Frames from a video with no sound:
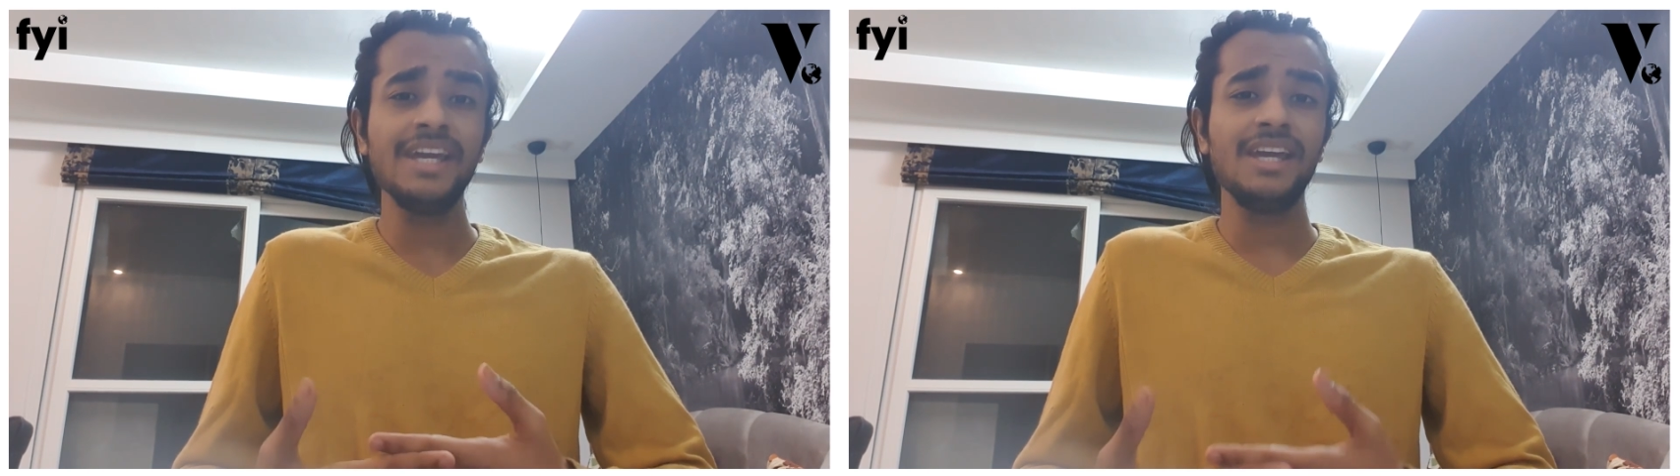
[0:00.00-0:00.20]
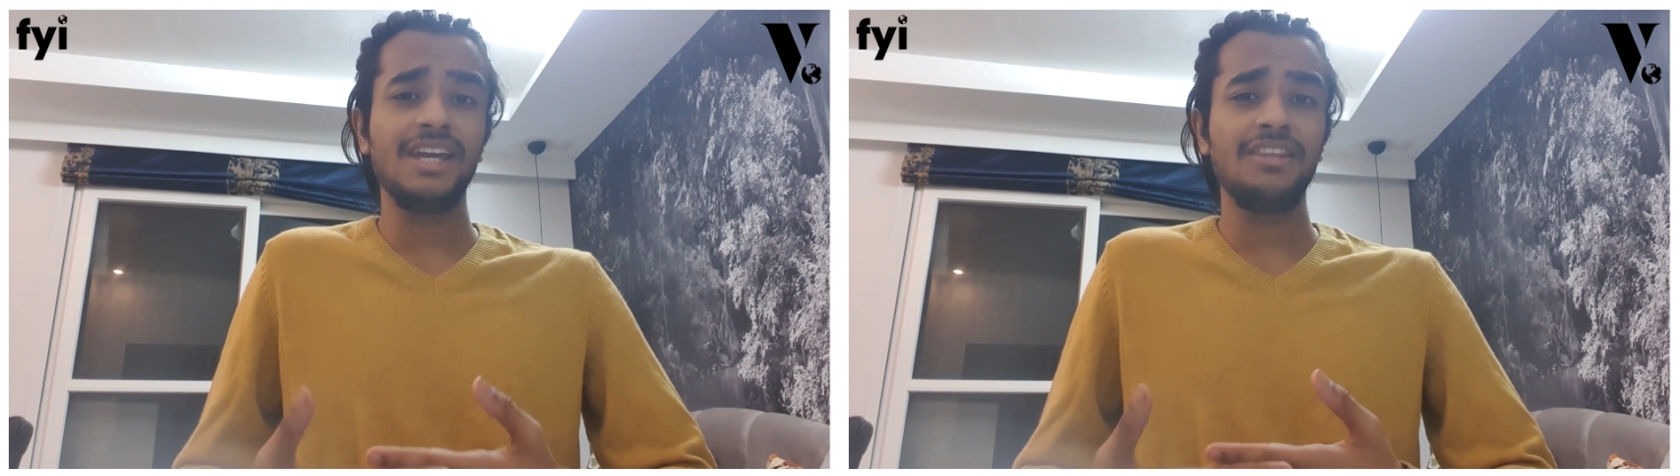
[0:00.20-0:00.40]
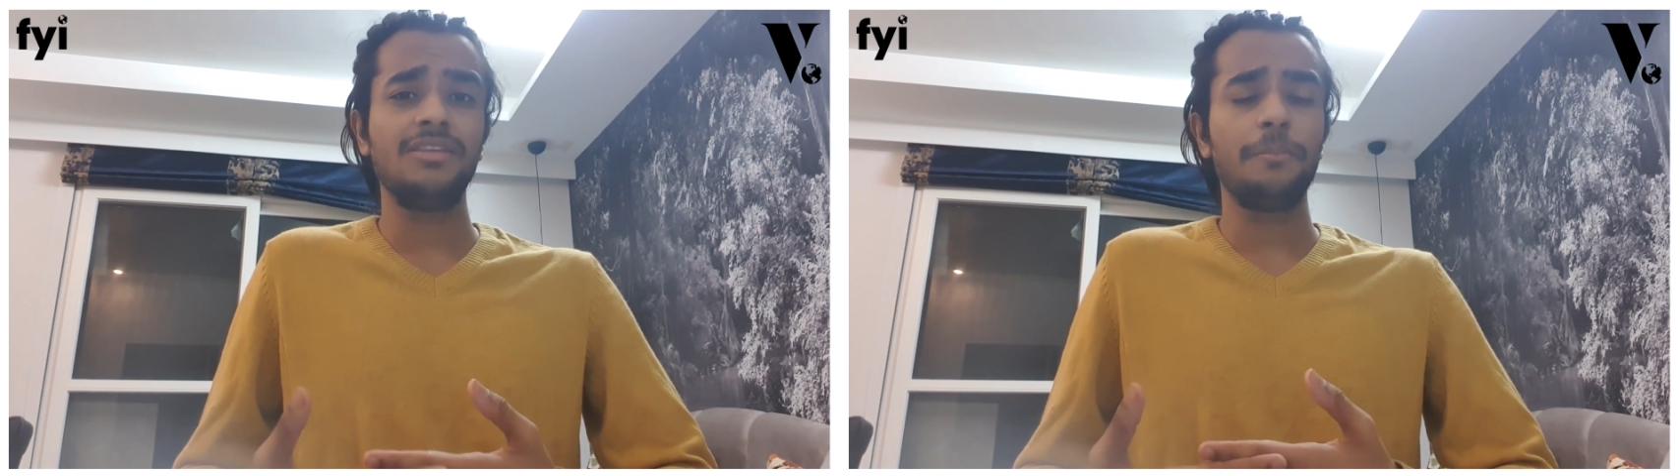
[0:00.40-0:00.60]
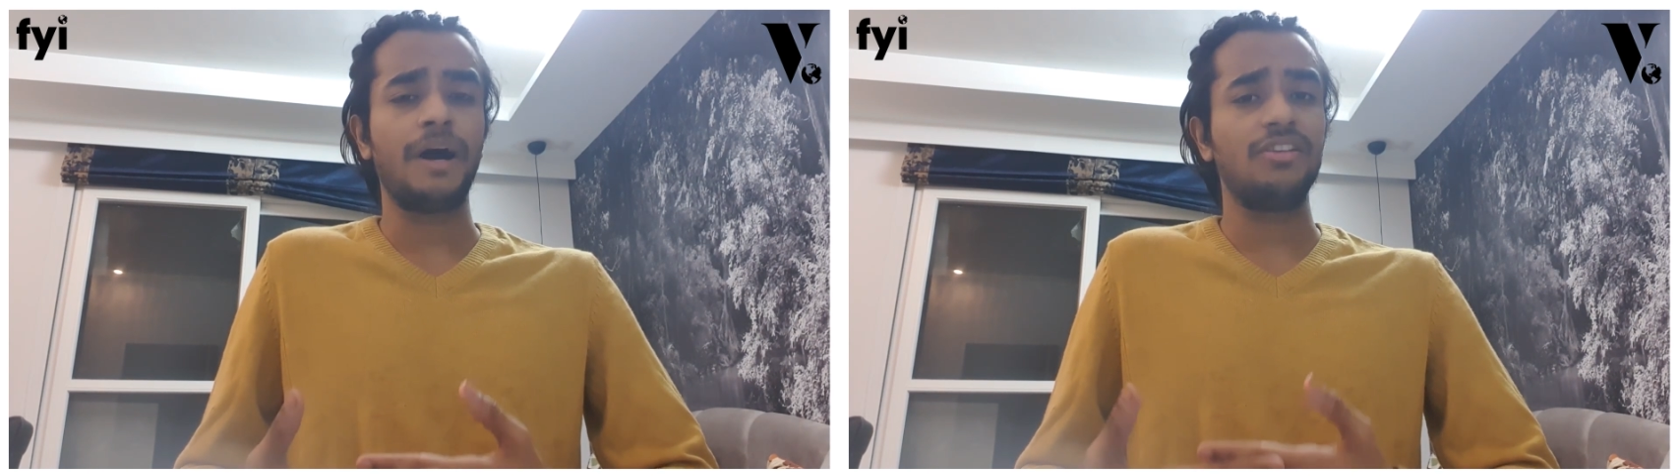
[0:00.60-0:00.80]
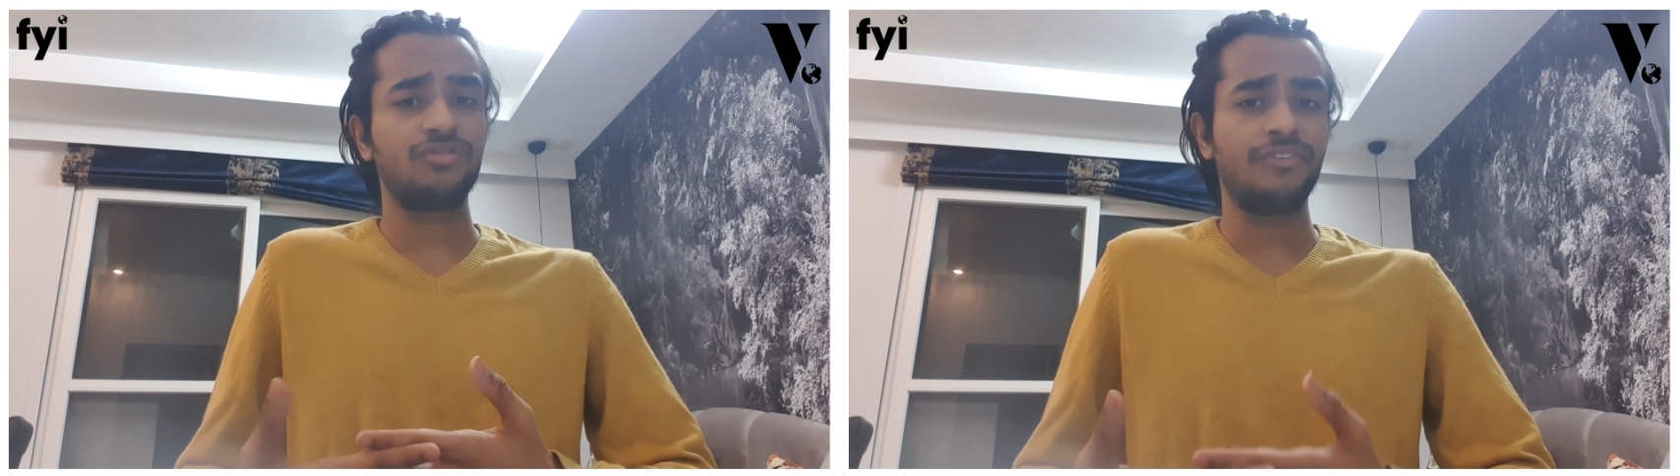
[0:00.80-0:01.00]
in the
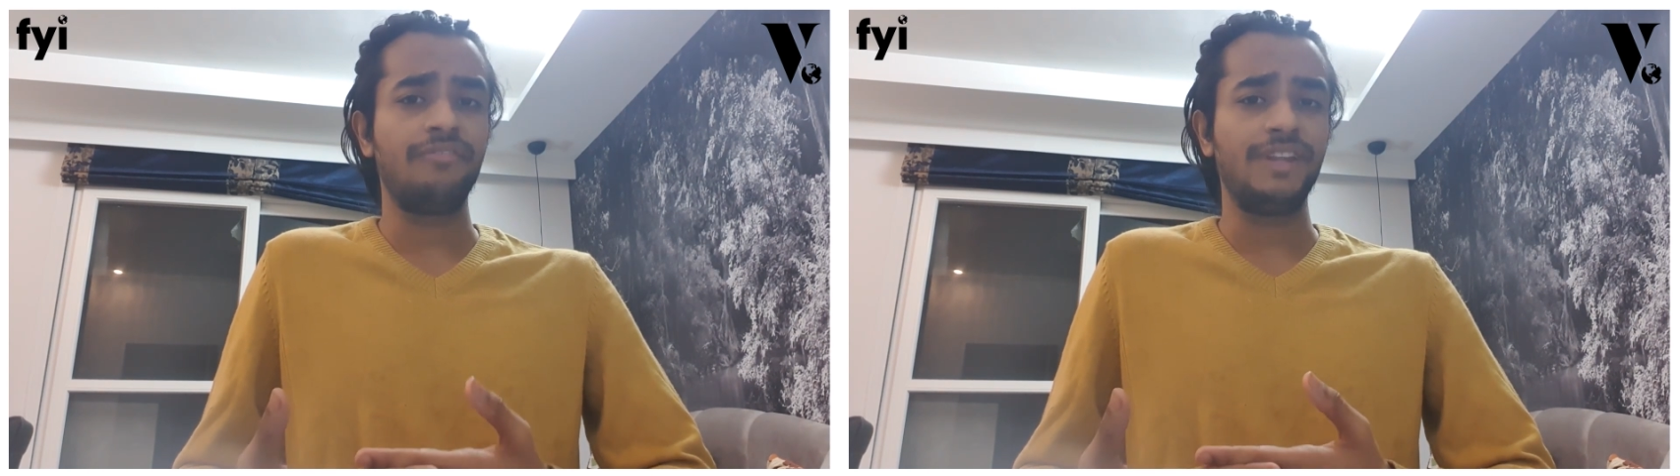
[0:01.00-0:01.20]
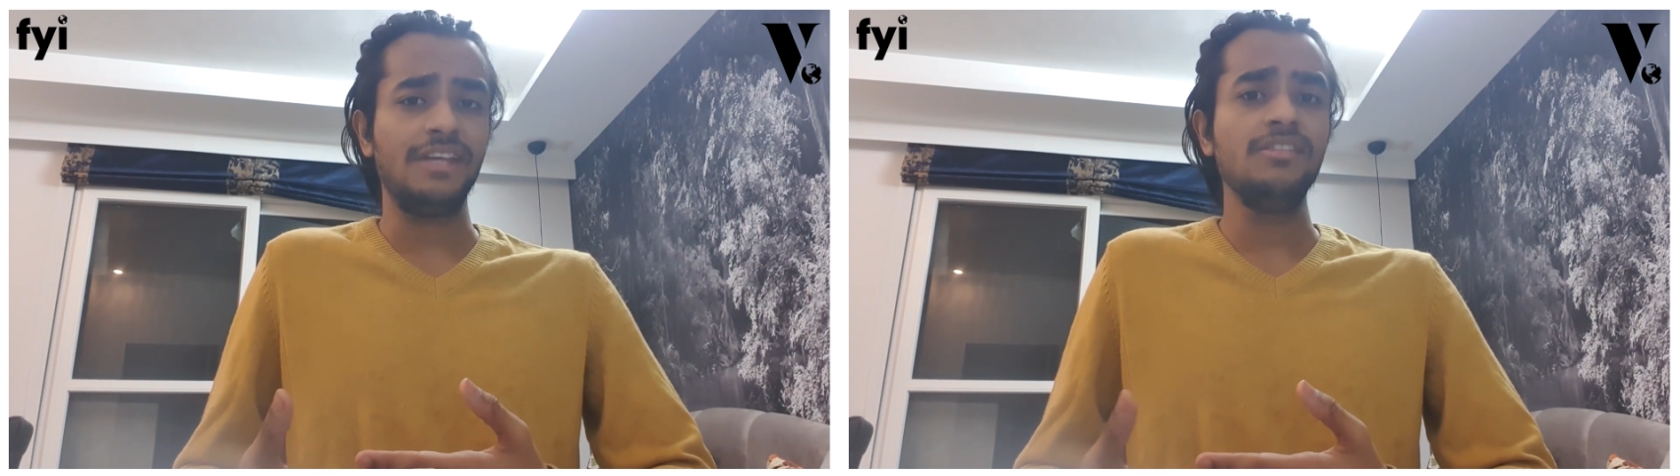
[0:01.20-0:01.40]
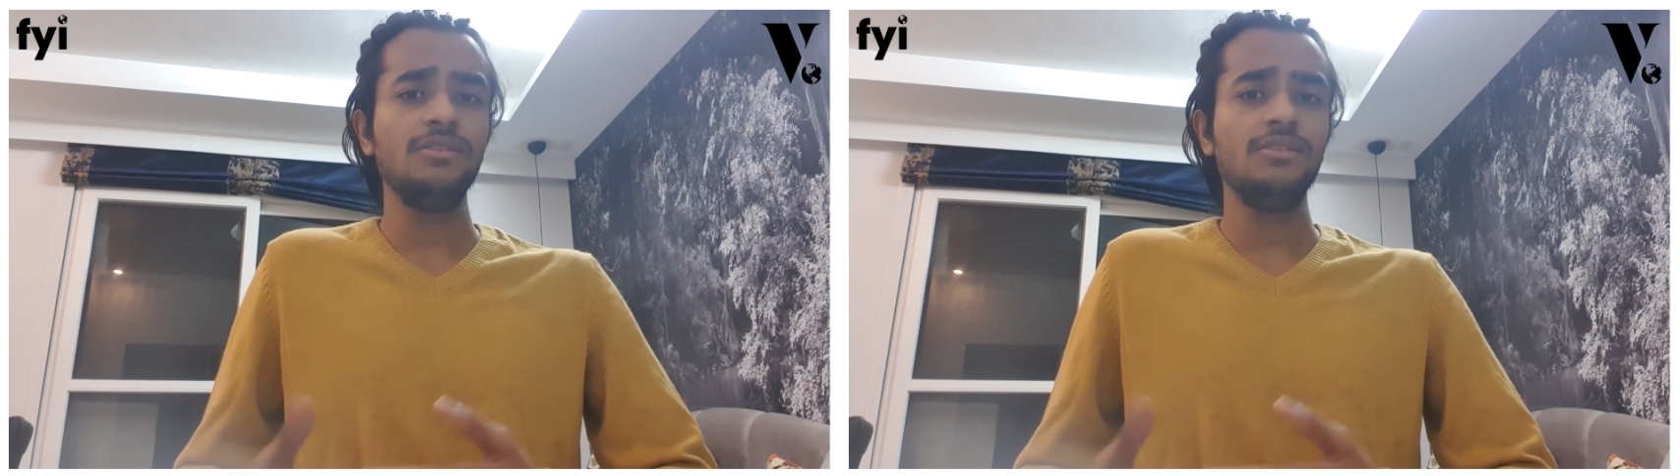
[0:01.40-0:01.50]
past 50s,